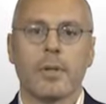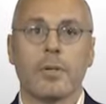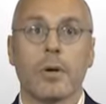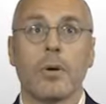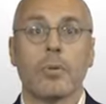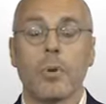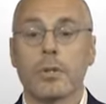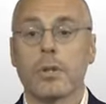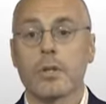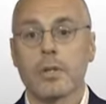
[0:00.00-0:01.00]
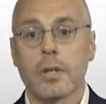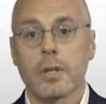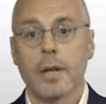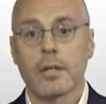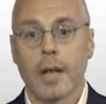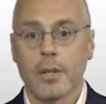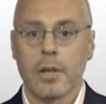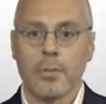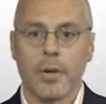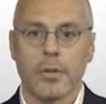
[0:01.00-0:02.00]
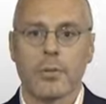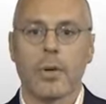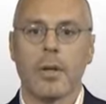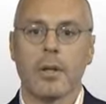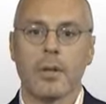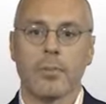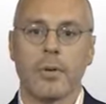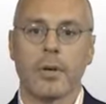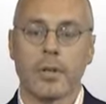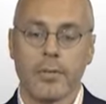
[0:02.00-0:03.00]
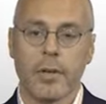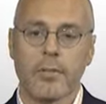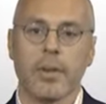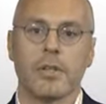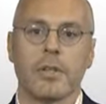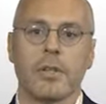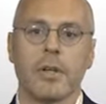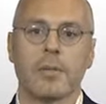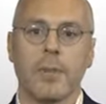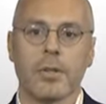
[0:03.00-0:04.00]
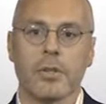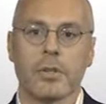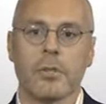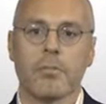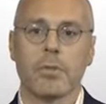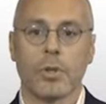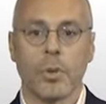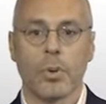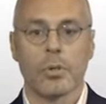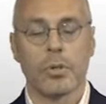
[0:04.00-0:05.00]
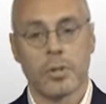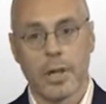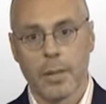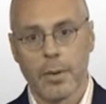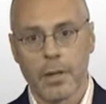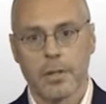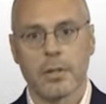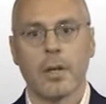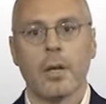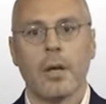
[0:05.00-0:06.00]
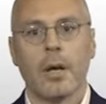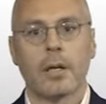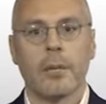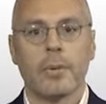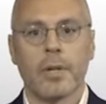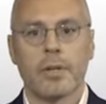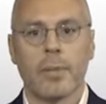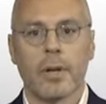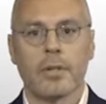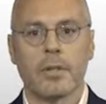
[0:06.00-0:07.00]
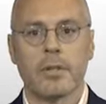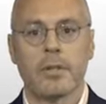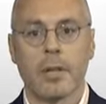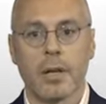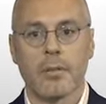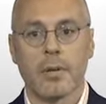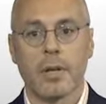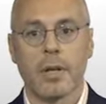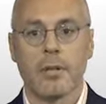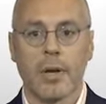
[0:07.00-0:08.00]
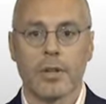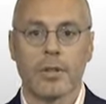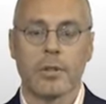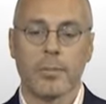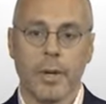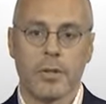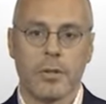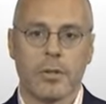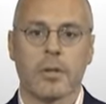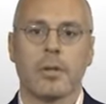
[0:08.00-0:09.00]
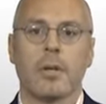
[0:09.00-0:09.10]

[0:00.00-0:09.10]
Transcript: So what does the index actually measure? Well, the Productive Innovation Index measures, scores, celebrates a company's ability to deliver innovation to patients